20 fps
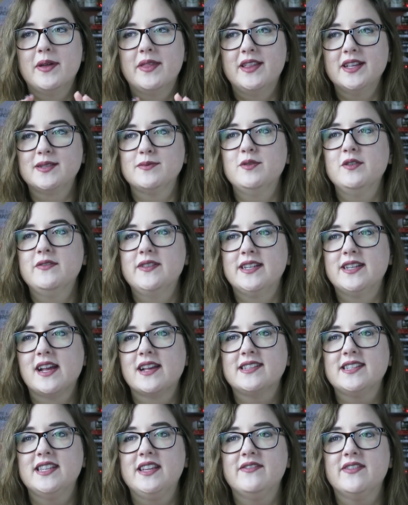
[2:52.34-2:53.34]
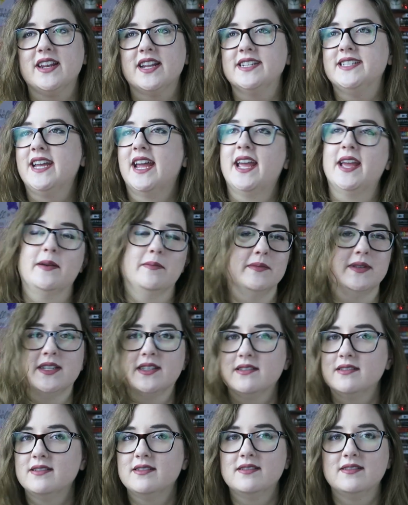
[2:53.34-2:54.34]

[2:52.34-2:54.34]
But this movie doesn't even attempt